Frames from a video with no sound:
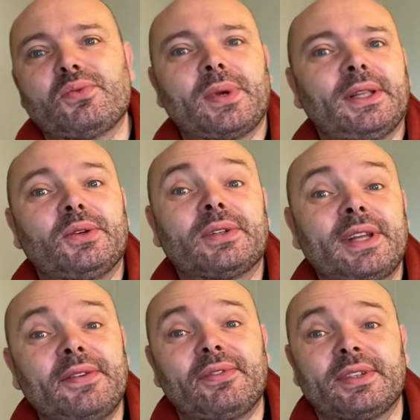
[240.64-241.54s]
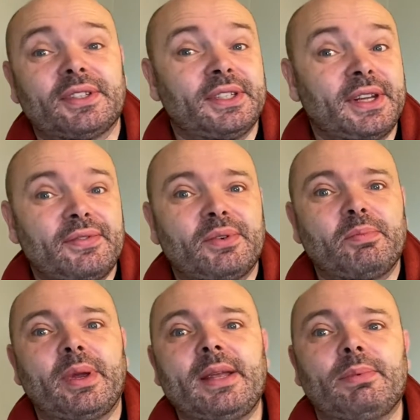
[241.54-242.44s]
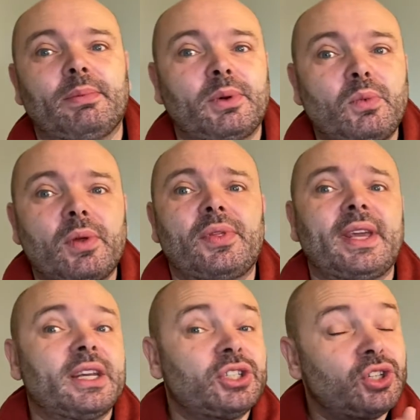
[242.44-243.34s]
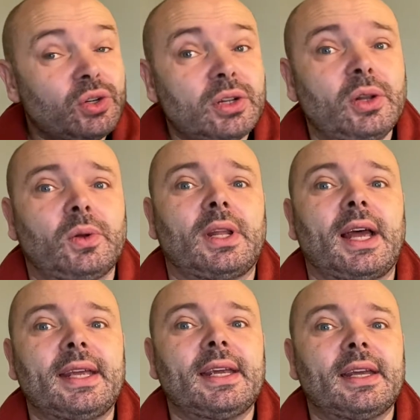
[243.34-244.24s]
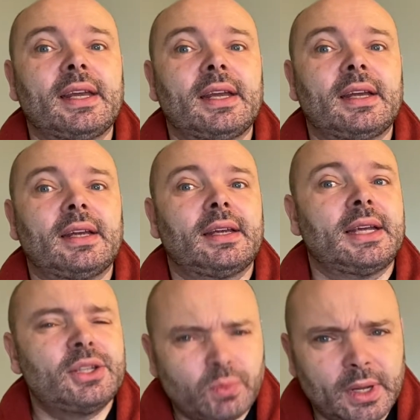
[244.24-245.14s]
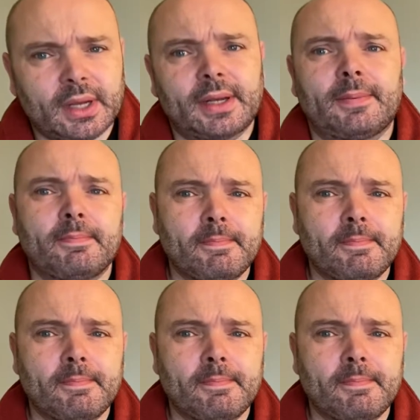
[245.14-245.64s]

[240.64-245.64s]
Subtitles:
will look different to different people, but one thing it shouldn't look like is work.